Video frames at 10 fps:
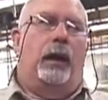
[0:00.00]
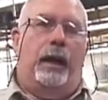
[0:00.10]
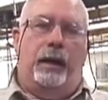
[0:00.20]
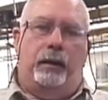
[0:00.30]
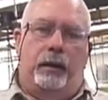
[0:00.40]

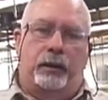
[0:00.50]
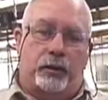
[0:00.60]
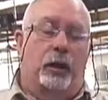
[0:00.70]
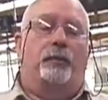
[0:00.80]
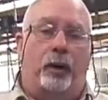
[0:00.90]
And it's
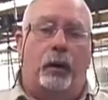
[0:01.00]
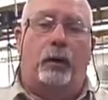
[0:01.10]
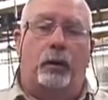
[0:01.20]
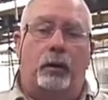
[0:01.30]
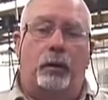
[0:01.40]
going to
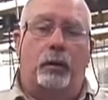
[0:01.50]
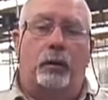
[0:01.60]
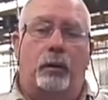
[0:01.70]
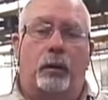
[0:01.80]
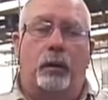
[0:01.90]
pull
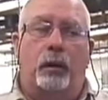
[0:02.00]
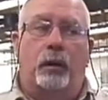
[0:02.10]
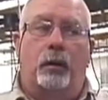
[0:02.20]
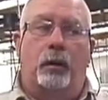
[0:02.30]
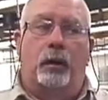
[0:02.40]

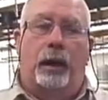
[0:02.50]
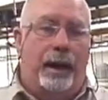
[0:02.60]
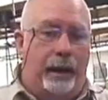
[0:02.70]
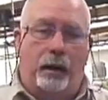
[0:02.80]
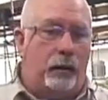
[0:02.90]

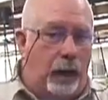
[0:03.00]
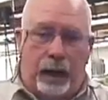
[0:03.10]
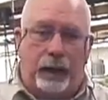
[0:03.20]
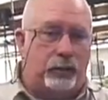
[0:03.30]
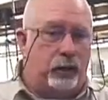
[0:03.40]
air,
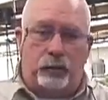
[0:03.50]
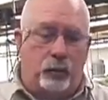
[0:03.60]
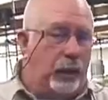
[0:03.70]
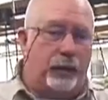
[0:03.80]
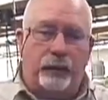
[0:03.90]
oxygen,
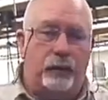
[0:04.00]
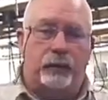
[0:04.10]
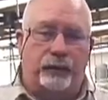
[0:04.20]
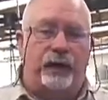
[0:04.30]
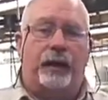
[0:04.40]
whatever
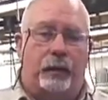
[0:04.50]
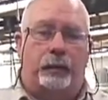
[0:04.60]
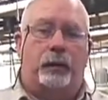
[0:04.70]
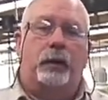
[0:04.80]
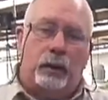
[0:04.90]
is
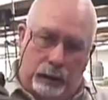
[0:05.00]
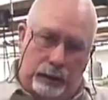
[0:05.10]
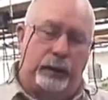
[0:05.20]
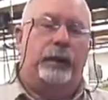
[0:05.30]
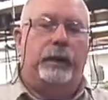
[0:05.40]
available
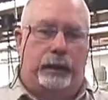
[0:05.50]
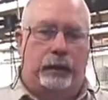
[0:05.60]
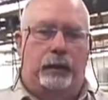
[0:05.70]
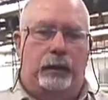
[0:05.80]
in,